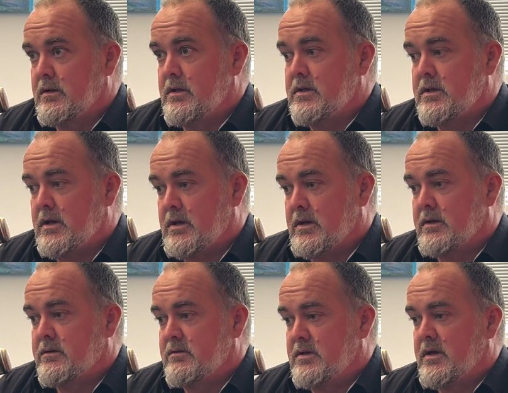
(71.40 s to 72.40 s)

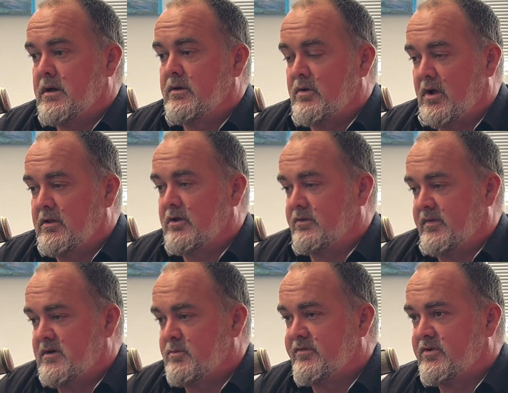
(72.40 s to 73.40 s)
Yeah. Look, the
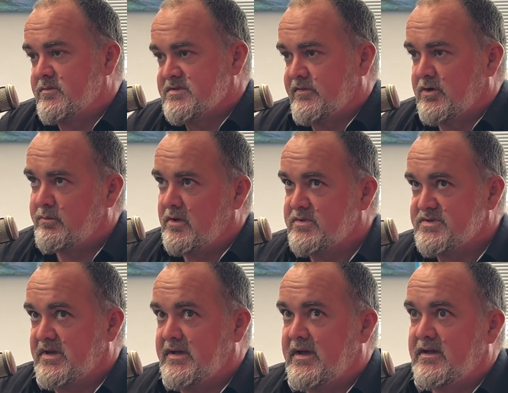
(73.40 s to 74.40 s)
number of times I've heard people
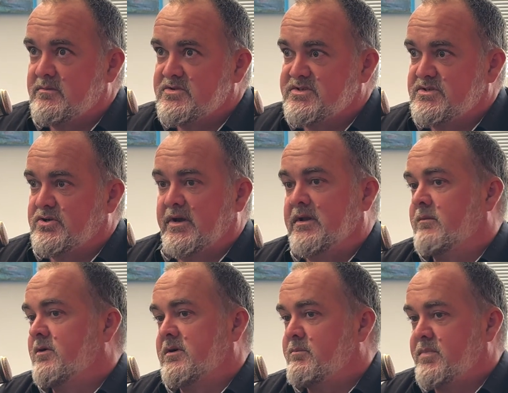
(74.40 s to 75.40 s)
say, hey, I'm just a tradie, I'm
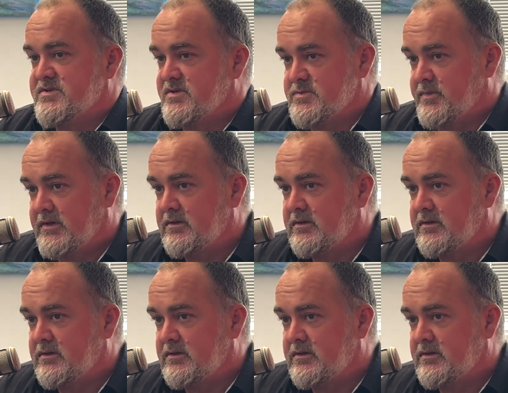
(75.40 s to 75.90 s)
not a businessman.